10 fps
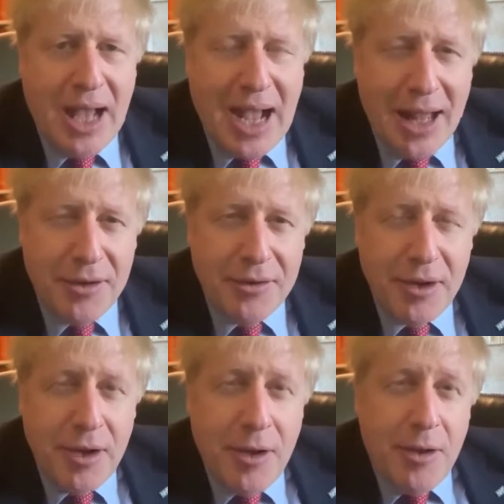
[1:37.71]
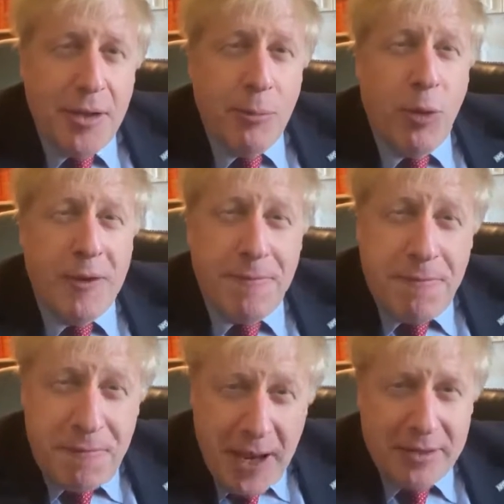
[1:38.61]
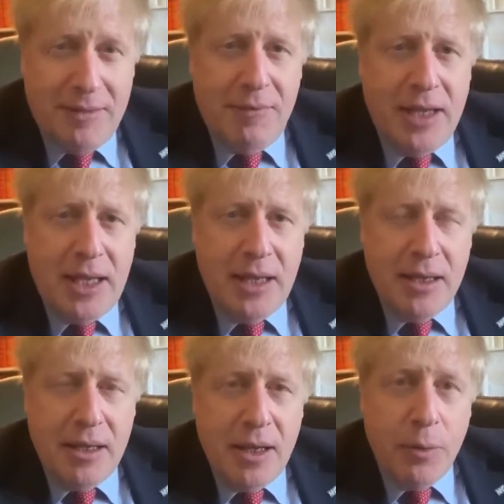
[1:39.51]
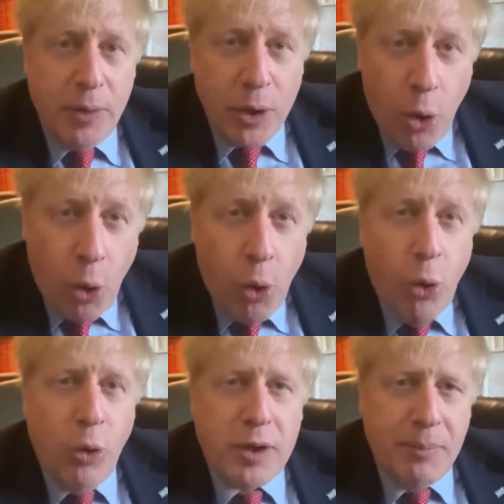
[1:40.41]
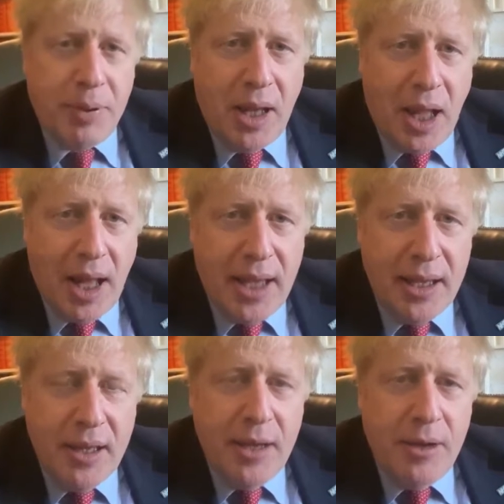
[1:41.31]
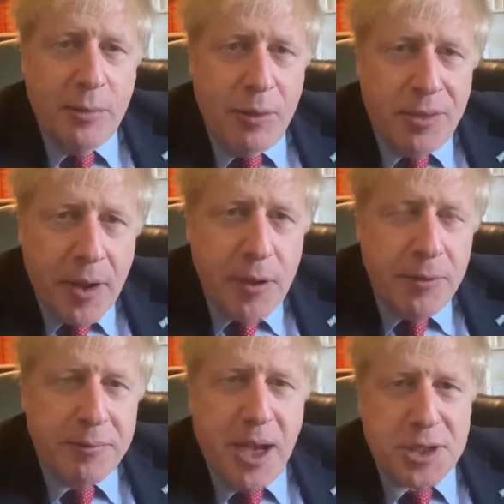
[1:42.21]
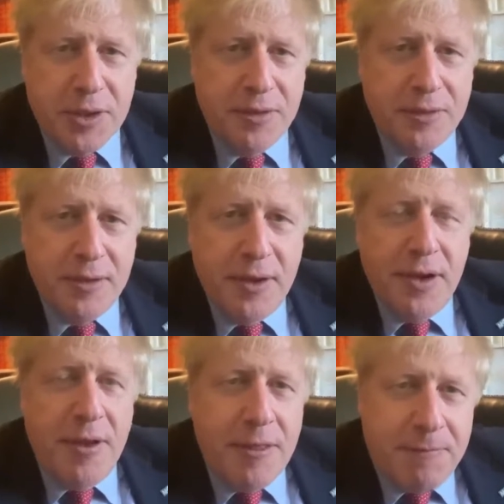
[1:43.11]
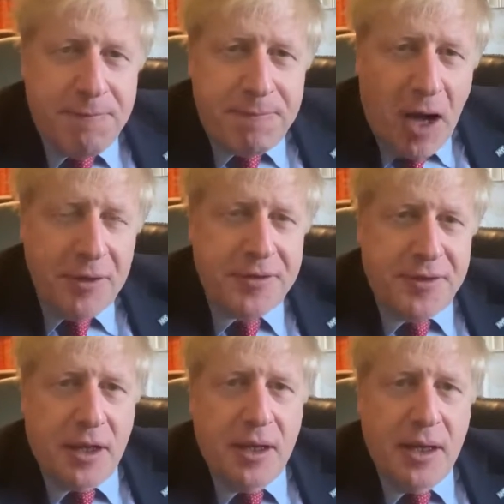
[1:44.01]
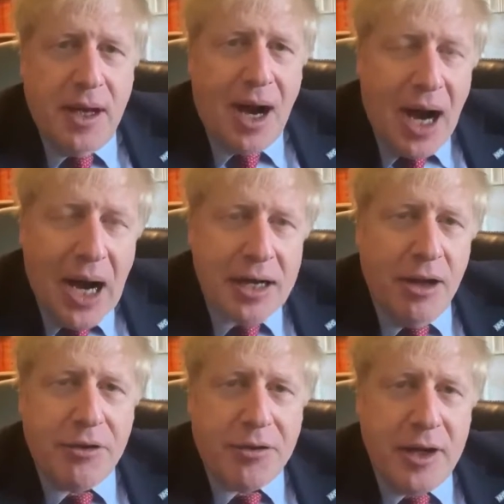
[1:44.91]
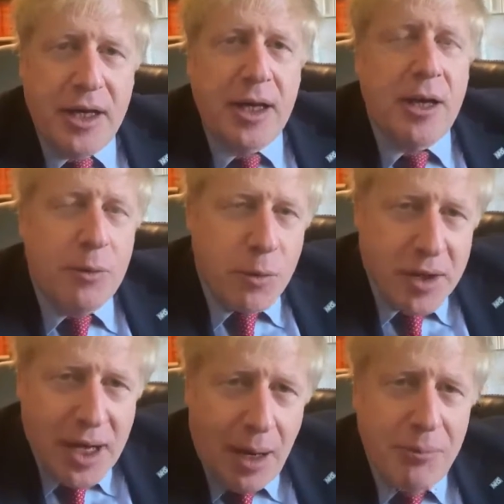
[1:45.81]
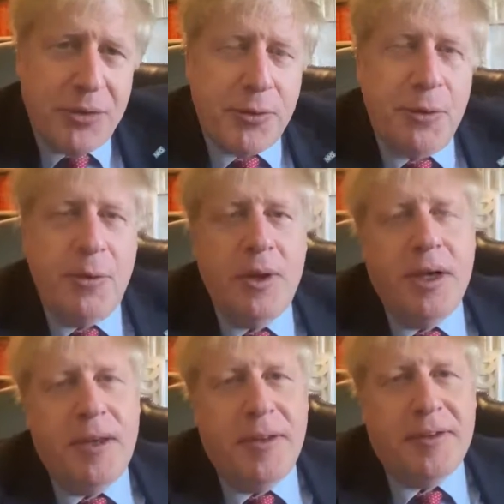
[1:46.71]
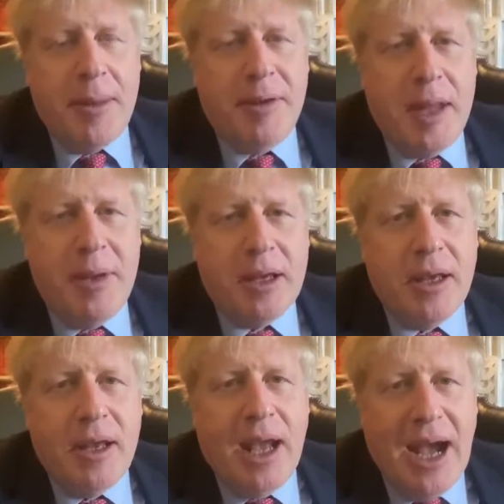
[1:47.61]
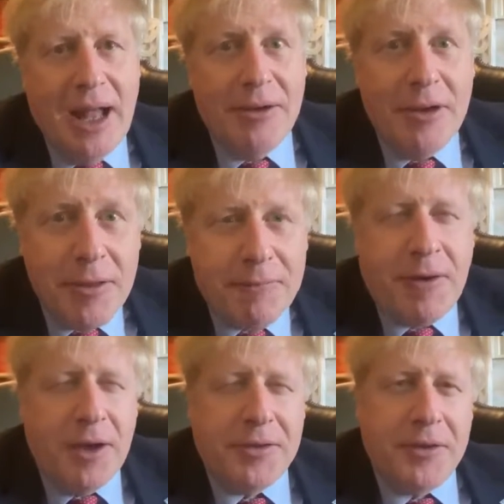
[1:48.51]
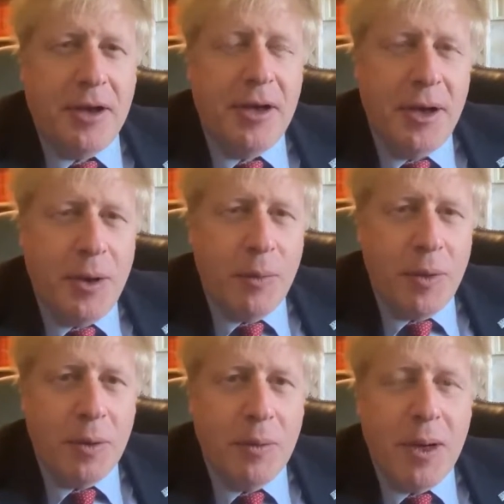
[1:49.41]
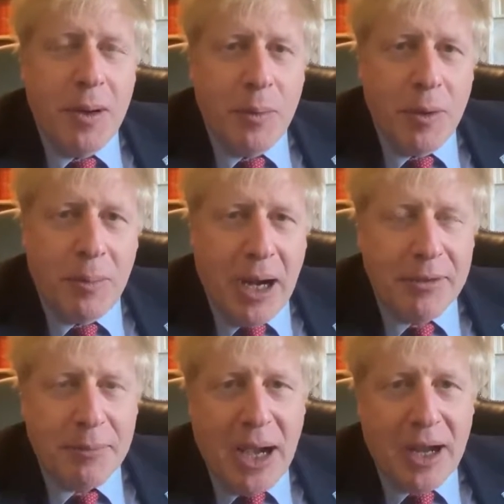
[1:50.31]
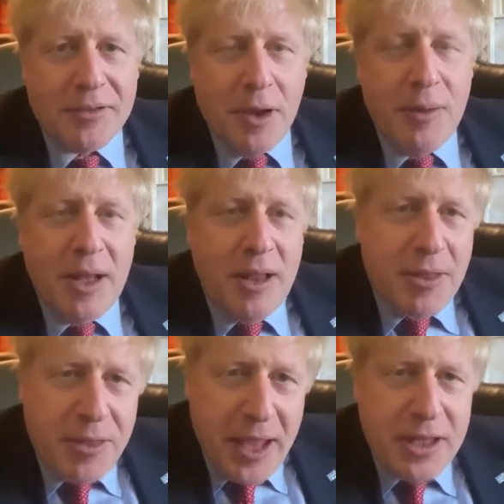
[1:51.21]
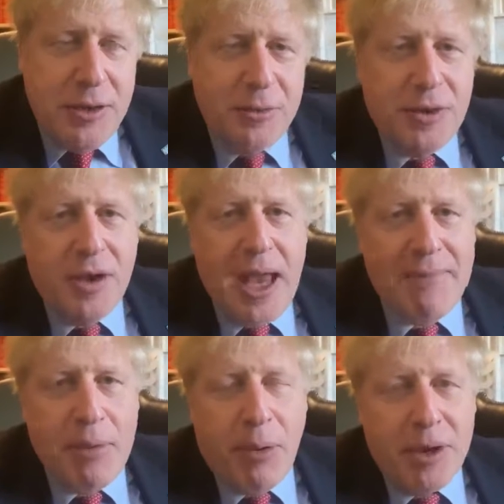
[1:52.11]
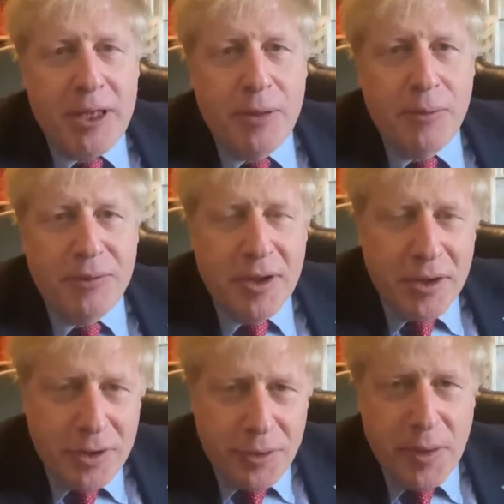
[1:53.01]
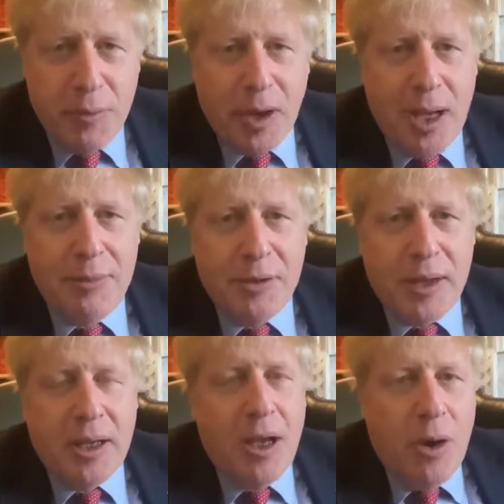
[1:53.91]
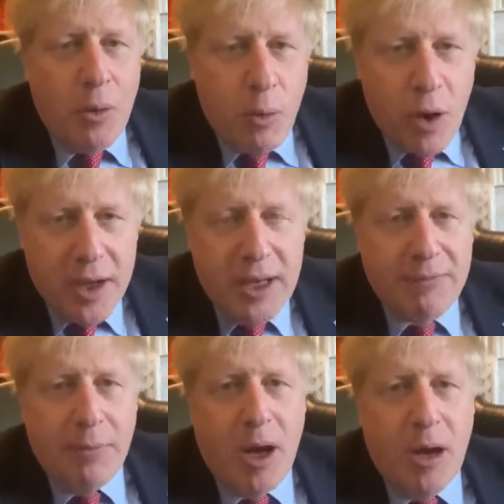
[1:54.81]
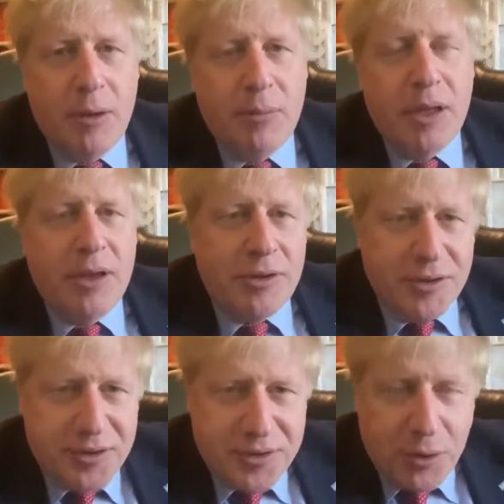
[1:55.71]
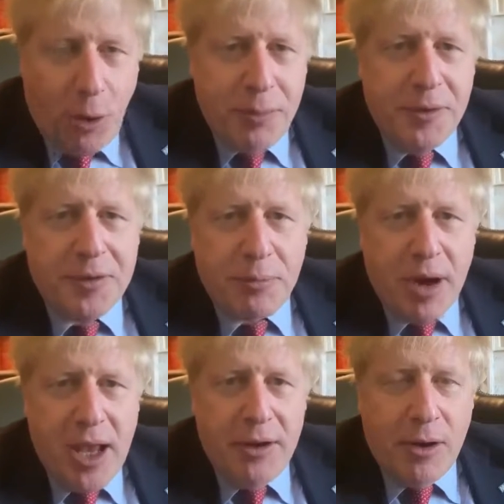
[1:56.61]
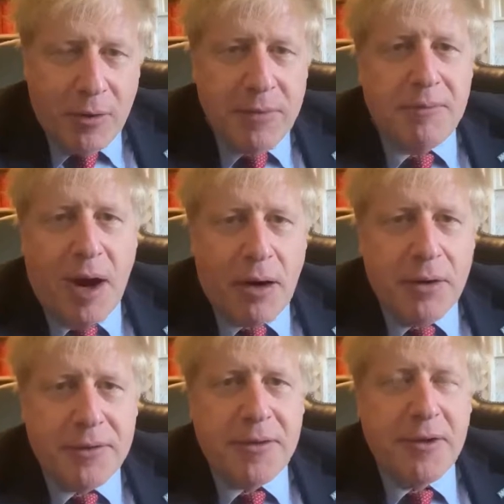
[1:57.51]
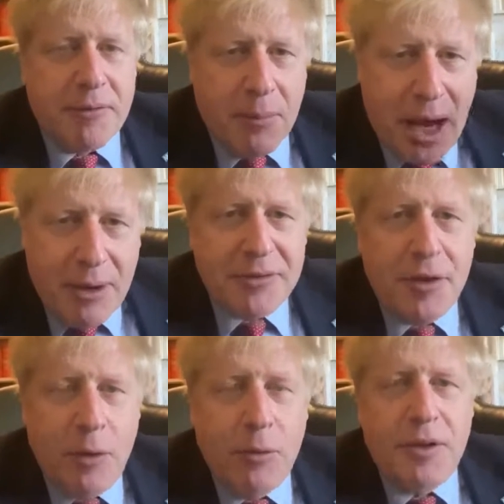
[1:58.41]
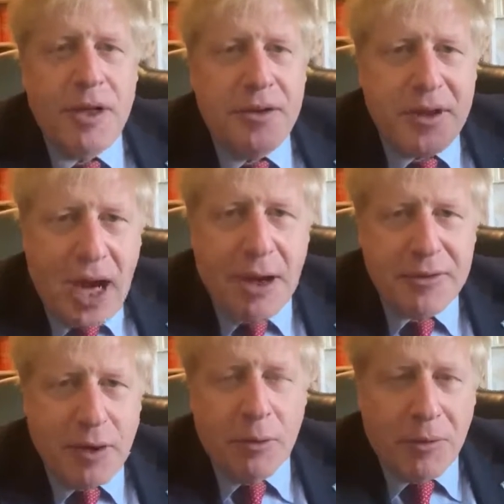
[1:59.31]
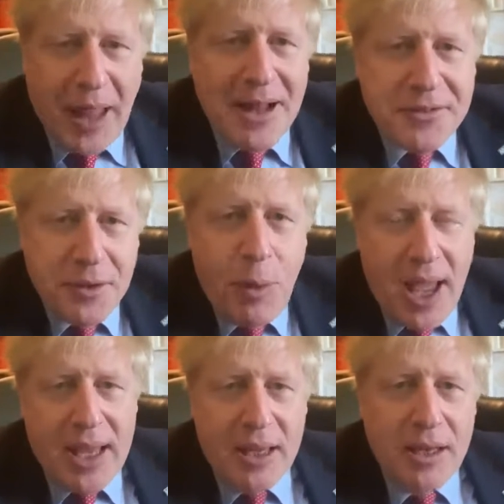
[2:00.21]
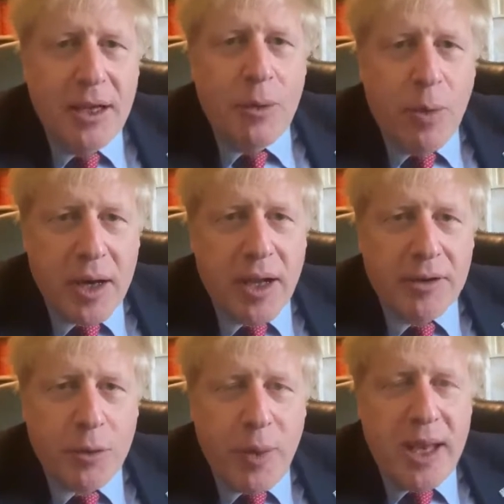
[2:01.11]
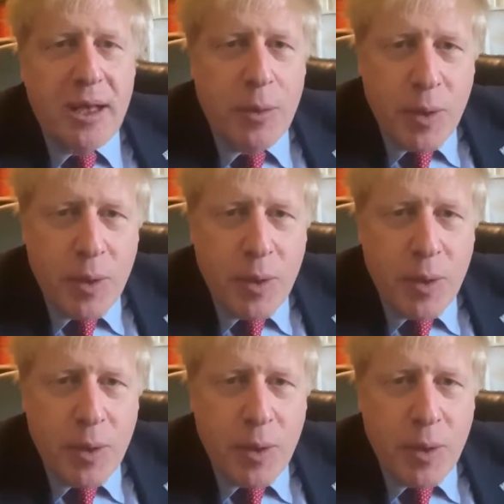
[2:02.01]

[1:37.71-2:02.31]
And the more effectively we all comply with those measures, the faster our country will come through this epidemic, and the faster we'll bounce back. So thank you to everybody who's doing what I'm doing, working from home to stop the spread of the virus from household to household. That's the way we're going to win.